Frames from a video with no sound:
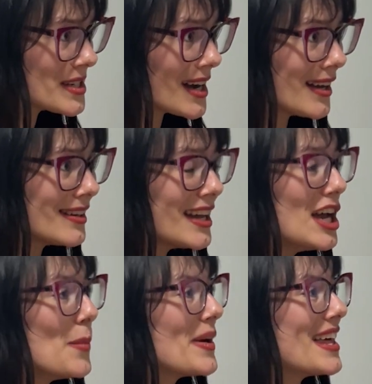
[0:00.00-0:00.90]
style,
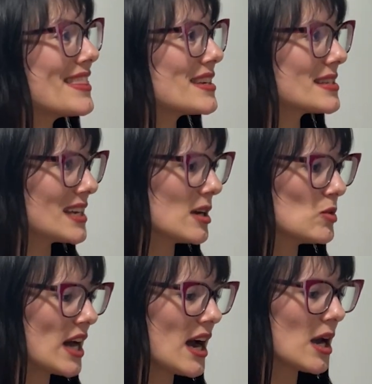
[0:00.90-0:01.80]
but at the same
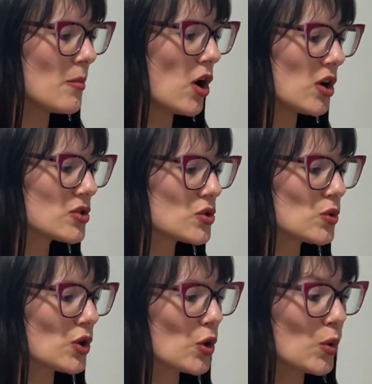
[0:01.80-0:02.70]
time
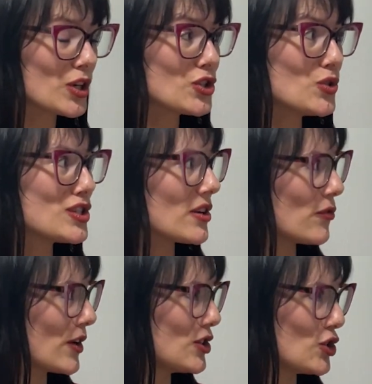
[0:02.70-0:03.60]
also according to
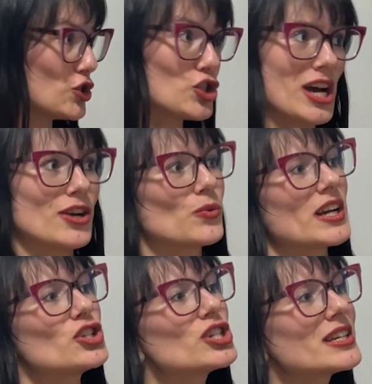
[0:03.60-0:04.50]
different
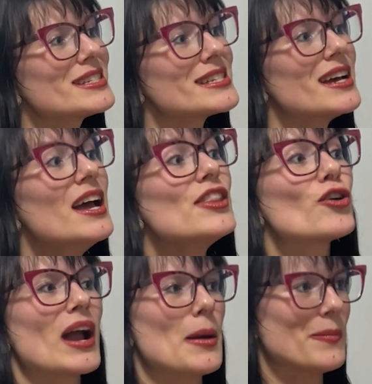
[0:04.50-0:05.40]
generations,
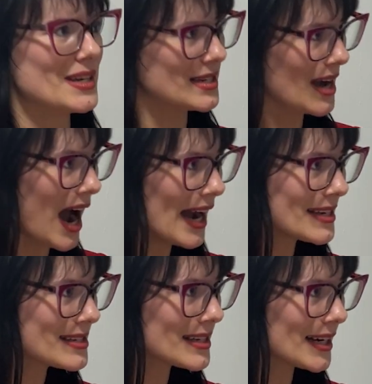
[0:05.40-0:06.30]
their MBTI
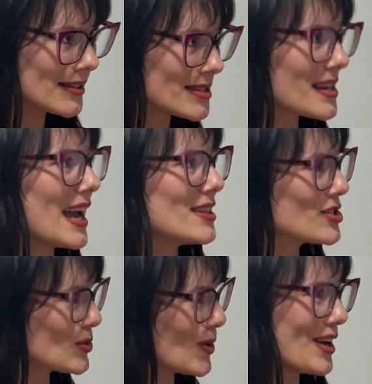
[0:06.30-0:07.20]
styles and
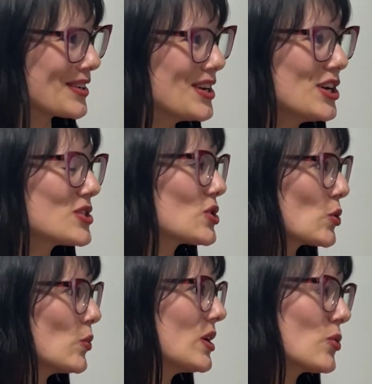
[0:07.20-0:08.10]
so on. So
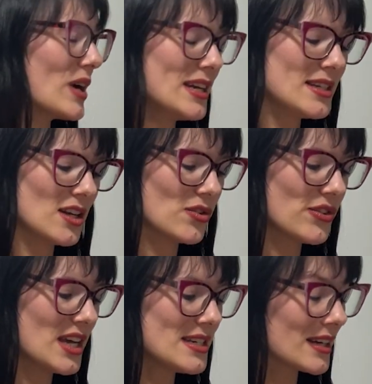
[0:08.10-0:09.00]
we created an
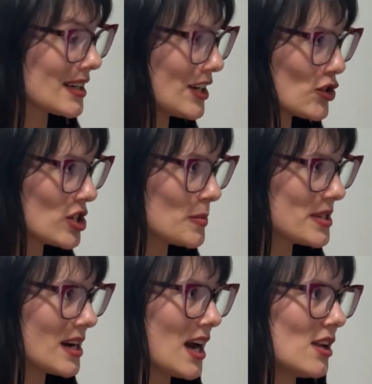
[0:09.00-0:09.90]
authentic leadership
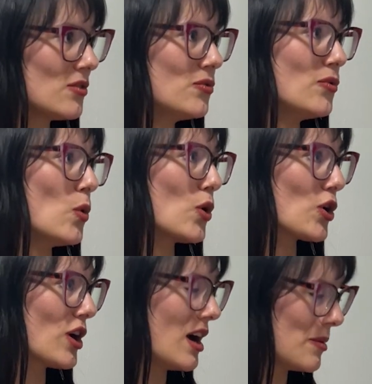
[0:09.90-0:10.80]
style
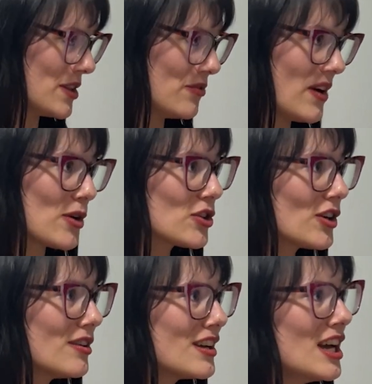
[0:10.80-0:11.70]
for the
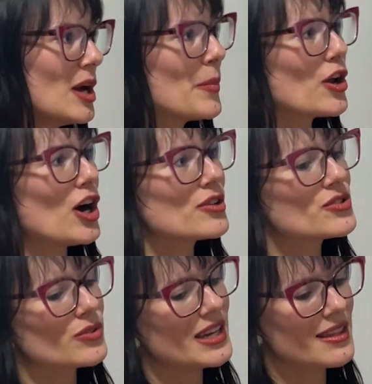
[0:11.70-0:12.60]
founder, but
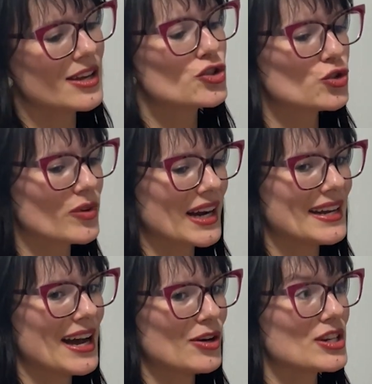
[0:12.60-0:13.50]
also he then tried
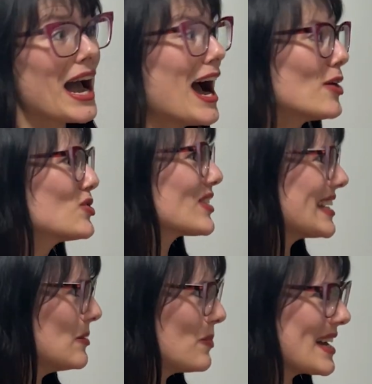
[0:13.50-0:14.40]
out how to
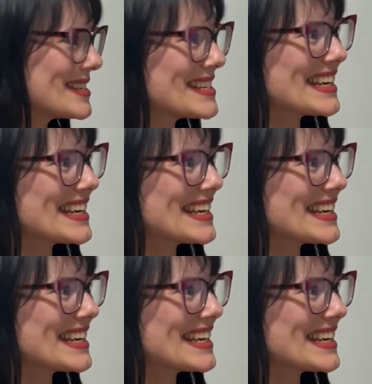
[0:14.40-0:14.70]
lead best